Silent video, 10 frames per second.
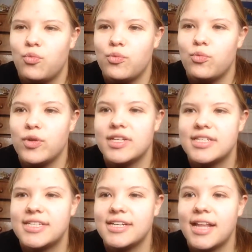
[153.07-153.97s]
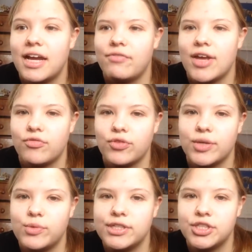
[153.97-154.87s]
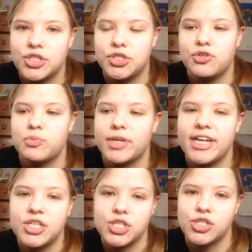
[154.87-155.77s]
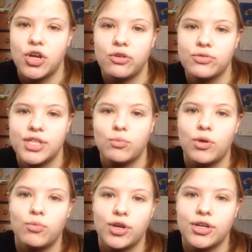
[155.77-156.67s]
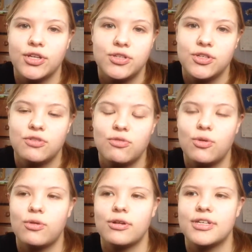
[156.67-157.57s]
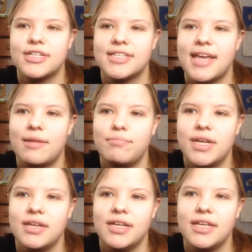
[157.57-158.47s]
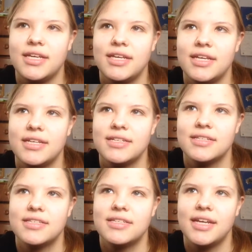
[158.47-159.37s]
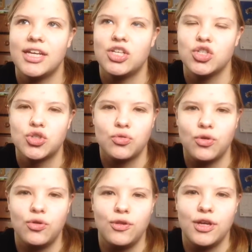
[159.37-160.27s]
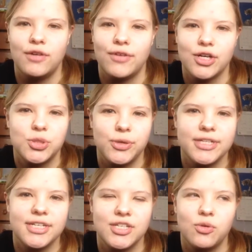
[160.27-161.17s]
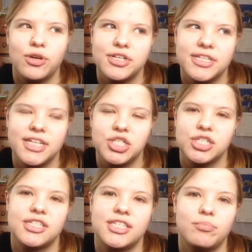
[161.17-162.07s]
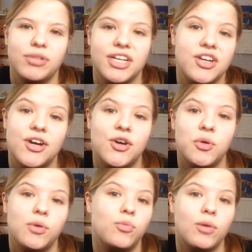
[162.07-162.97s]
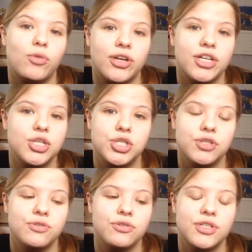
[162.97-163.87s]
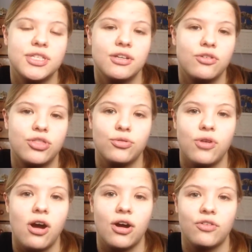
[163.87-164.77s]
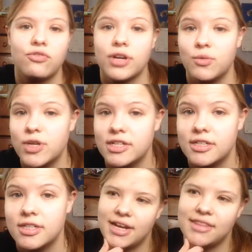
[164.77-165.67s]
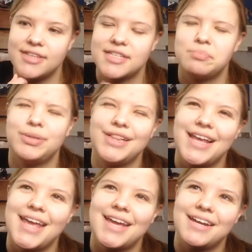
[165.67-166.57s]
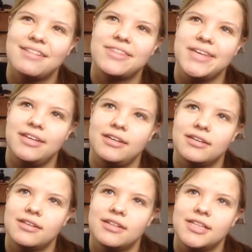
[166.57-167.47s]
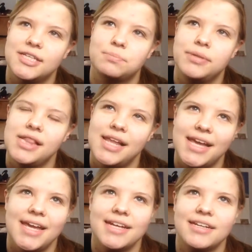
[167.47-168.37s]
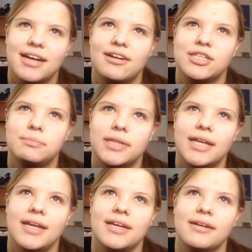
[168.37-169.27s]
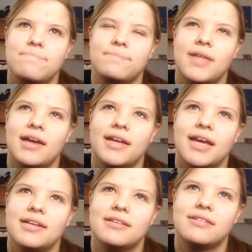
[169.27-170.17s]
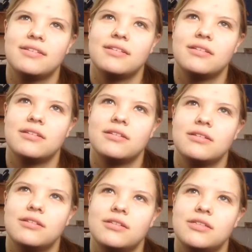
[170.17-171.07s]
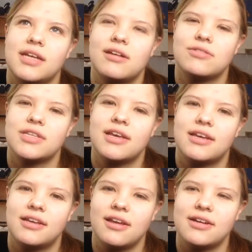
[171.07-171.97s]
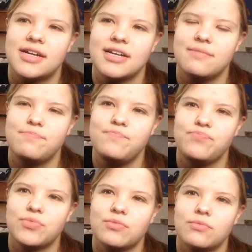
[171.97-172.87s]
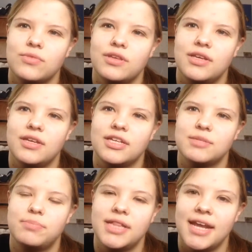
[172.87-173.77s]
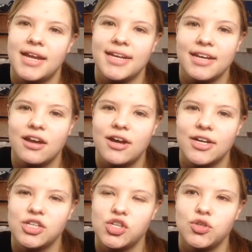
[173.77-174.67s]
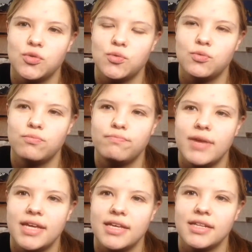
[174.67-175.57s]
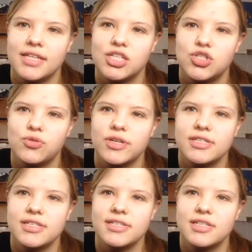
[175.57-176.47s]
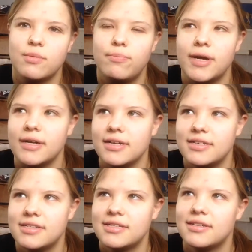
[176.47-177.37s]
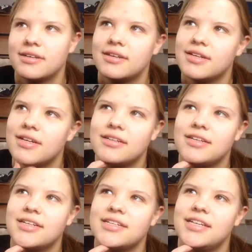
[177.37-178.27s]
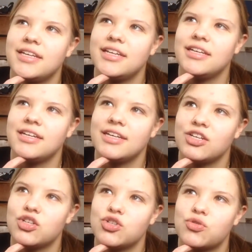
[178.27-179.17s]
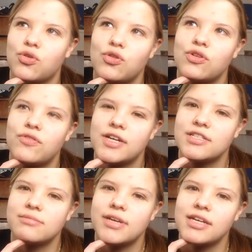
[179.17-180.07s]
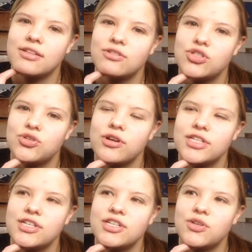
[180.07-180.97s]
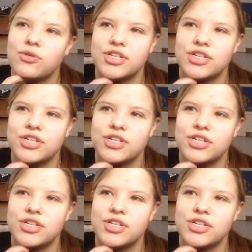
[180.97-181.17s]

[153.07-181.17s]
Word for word: we still have that free will to choose, but he just knows that what we're going to do? Or does that mean he is in control of our choices? Or does he just simply know what we're going to choose through our free will? And this plan thing, this plan, God's plan, that kind of sounds like God is planning on you making these choices, but is he in control of us making those choices, or